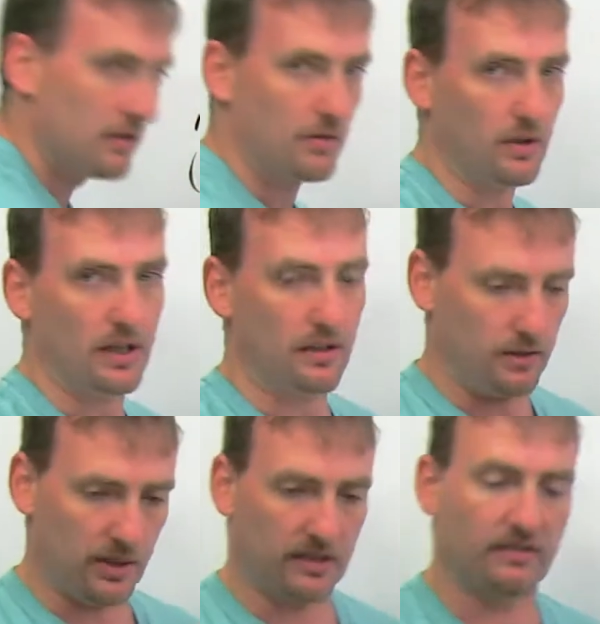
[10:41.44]
Okay,
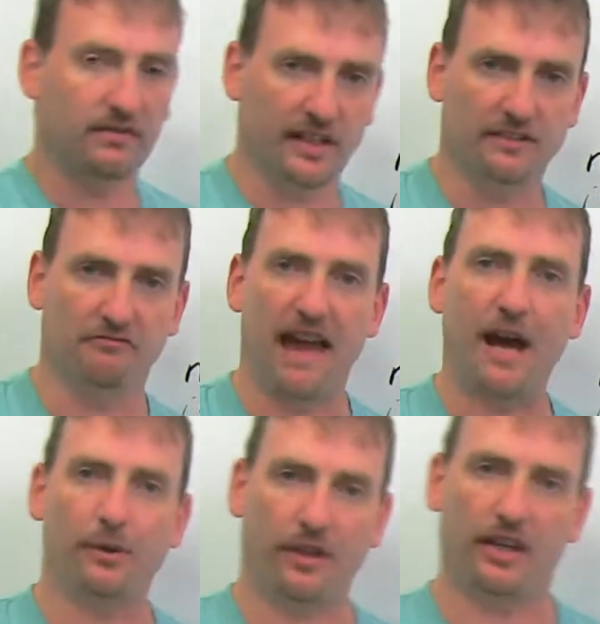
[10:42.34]
it's a
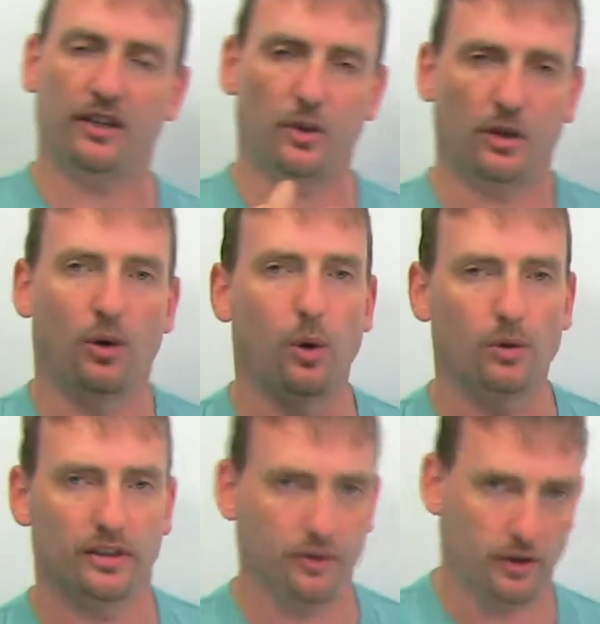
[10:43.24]
round thing. You can hold
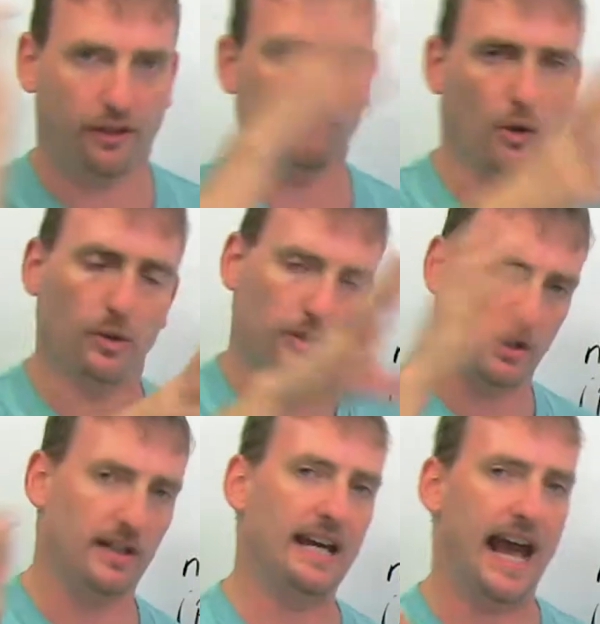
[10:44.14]
it, you can throw it, you
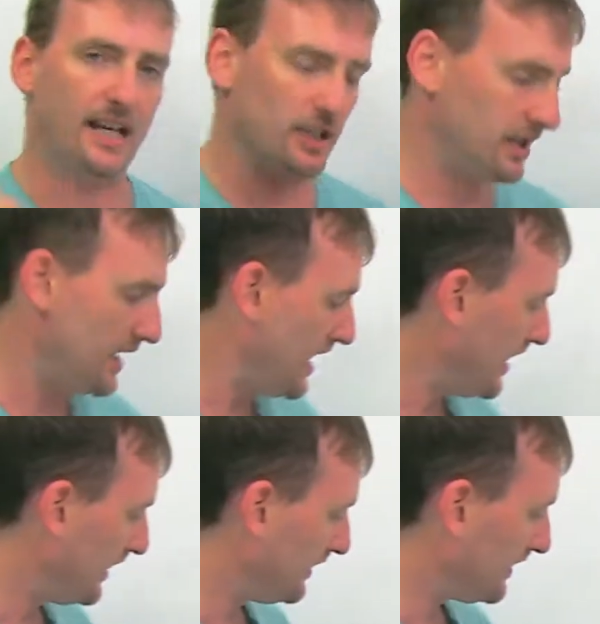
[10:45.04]
can catch it.
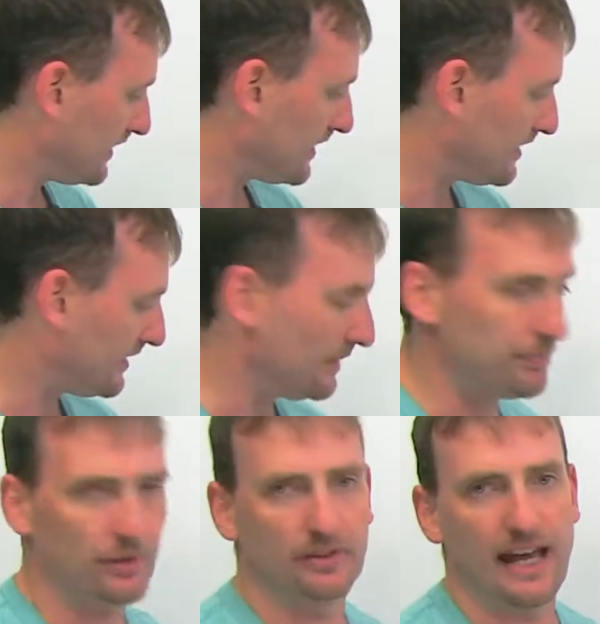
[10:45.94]
This is a
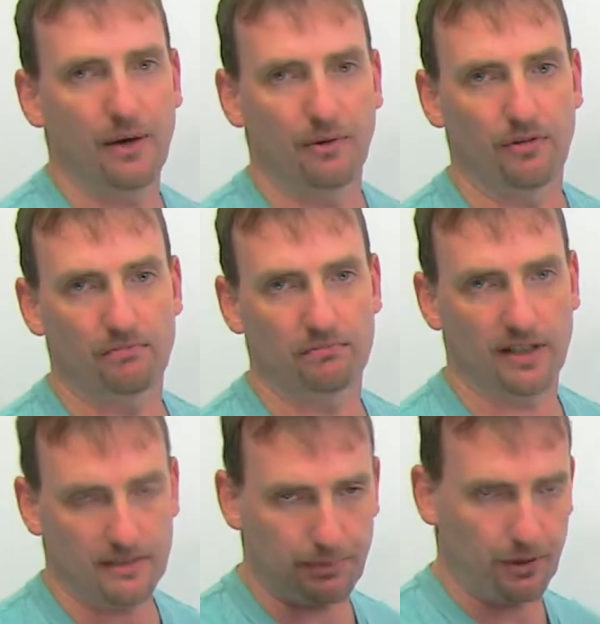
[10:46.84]
simple noun.
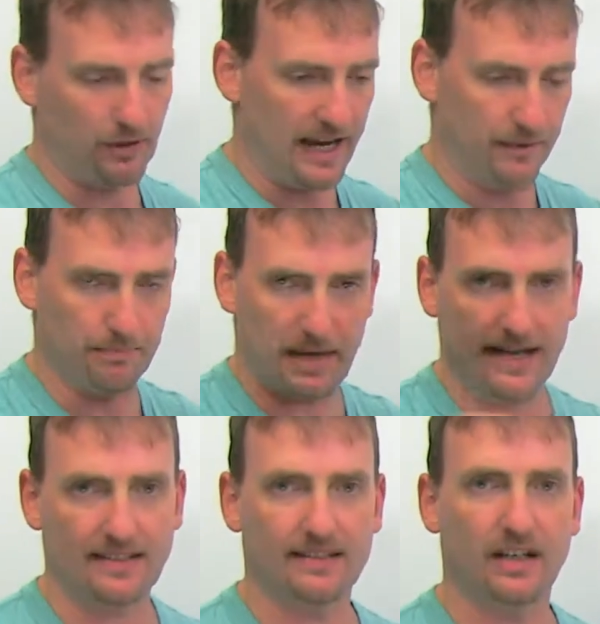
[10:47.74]
It's a pure noun. By
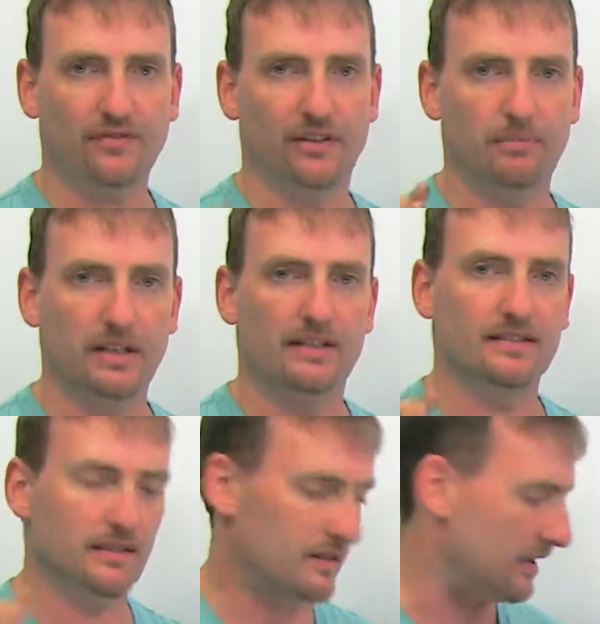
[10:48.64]
itself, it
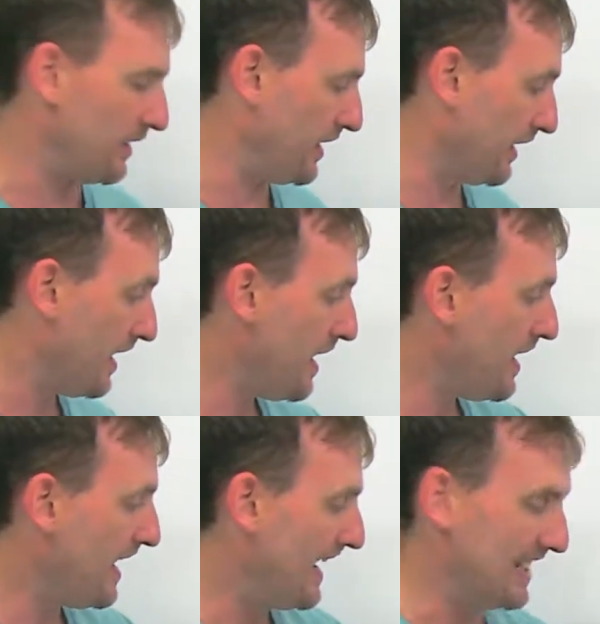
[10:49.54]
means the thing.
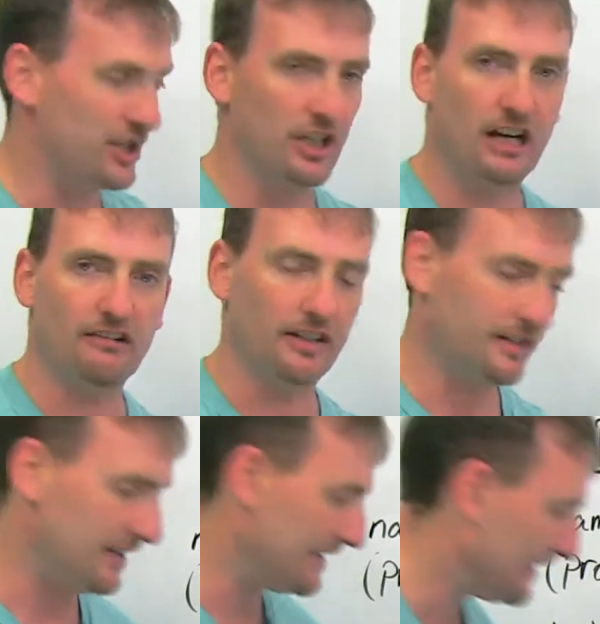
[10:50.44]
A gerund is